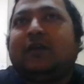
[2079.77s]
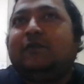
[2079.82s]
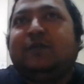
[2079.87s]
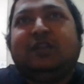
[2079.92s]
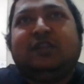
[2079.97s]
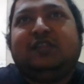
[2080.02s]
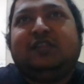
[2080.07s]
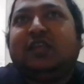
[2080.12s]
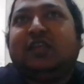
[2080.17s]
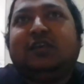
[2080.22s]
I've
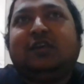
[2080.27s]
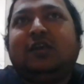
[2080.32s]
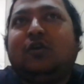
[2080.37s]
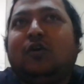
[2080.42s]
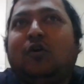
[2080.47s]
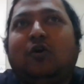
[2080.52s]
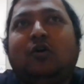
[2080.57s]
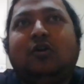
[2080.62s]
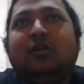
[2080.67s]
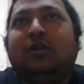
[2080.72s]
been
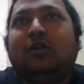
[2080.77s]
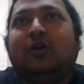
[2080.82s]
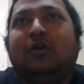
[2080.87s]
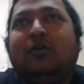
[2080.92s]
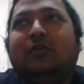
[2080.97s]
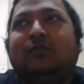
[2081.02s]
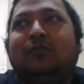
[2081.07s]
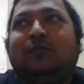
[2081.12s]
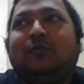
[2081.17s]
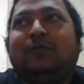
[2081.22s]
thinking all
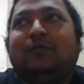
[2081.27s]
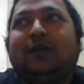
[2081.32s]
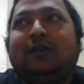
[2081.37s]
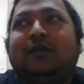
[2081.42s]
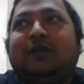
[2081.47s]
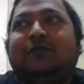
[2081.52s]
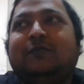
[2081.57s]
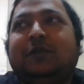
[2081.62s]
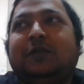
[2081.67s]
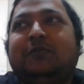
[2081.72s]
along
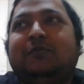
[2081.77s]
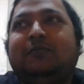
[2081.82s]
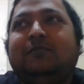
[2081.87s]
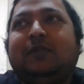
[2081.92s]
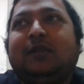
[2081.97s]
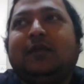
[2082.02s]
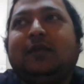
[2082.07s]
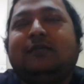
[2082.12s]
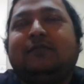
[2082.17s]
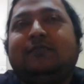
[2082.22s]
when I've been
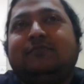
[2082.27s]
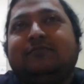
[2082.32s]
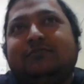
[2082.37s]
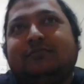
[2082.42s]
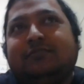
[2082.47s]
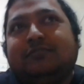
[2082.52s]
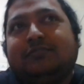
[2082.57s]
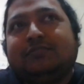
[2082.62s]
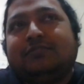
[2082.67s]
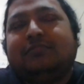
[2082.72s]
like
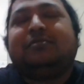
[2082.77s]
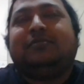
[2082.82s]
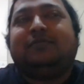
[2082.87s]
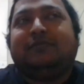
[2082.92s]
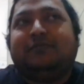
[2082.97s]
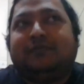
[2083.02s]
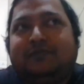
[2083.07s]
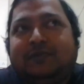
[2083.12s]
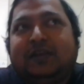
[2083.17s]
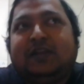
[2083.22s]

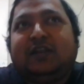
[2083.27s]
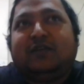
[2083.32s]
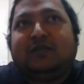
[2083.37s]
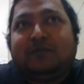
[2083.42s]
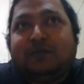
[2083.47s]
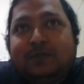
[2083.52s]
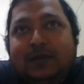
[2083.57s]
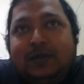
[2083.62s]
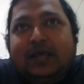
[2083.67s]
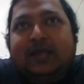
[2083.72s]

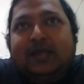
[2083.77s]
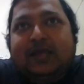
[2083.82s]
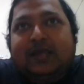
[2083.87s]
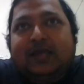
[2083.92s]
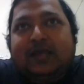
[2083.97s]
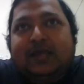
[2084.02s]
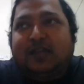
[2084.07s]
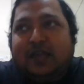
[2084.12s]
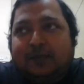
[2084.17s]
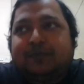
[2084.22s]
feeling
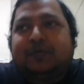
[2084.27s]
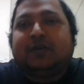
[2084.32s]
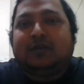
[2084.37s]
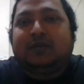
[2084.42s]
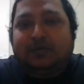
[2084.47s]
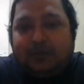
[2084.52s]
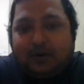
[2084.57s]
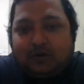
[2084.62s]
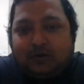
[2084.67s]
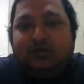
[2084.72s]
blessed and
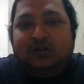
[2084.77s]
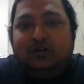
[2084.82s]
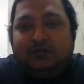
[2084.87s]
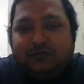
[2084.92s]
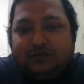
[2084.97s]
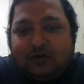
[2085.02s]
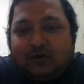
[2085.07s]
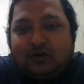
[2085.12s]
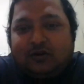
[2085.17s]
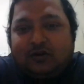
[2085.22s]
happy about it,
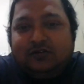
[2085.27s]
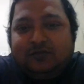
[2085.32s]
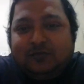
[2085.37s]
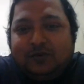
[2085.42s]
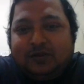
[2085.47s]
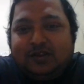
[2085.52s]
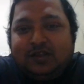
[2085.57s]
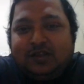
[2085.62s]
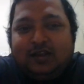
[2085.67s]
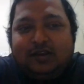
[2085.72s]
of course.
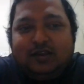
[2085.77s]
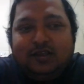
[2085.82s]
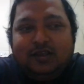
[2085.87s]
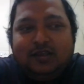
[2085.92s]
But then